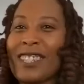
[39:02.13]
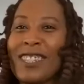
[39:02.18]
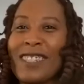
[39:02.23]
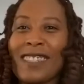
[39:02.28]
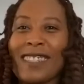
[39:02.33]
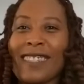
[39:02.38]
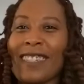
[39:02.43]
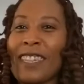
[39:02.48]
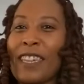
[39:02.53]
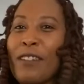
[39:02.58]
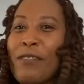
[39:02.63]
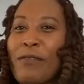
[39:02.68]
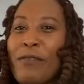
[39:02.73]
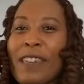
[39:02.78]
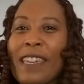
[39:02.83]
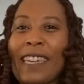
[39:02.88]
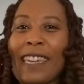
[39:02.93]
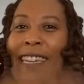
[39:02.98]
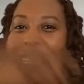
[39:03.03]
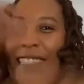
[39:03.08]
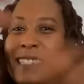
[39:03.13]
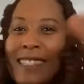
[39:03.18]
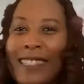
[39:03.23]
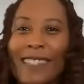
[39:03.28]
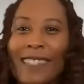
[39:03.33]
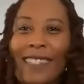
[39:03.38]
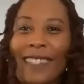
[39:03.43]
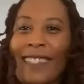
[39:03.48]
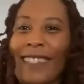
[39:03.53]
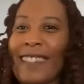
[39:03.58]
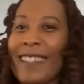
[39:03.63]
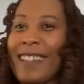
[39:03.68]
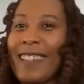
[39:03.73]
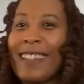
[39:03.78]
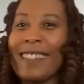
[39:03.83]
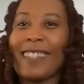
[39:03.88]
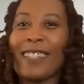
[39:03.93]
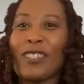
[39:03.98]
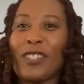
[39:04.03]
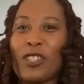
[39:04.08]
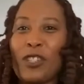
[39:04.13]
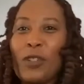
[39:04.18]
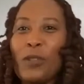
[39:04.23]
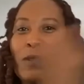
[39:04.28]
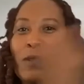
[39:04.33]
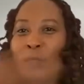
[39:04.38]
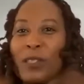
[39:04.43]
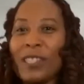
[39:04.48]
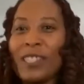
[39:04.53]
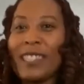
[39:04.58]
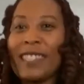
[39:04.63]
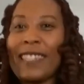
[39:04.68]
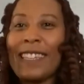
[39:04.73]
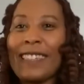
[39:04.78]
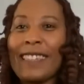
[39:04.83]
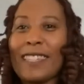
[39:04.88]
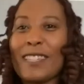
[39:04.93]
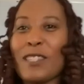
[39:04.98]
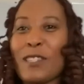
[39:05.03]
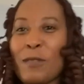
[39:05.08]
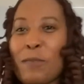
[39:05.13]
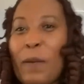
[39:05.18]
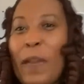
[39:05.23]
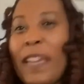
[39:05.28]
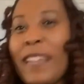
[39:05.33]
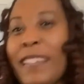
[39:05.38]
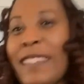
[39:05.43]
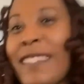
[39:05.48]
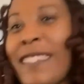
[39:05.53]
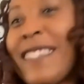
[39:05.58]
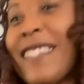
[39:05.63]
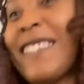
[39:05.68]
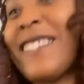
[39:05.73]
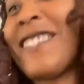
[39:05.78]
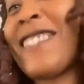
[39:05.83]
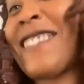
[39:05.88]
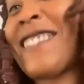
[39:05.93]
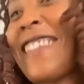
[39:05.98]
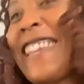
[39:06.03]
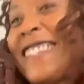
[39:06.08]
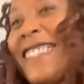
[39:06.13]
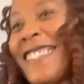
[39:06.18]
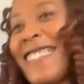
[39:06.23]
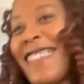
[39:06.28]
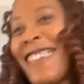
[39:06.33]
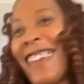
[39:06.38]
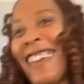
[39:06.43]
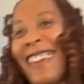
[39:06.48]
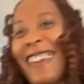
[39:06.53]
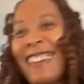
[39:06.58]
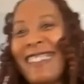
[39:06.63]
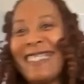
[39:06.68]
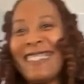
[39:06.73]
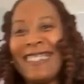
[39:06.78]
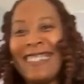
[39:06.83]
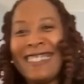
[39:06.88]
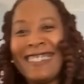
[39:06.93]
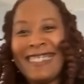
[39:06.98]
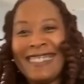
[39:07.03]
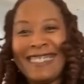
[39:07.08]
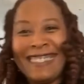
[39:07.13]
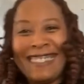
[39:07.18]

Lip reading: just giving it the juice in this space, Staceyann.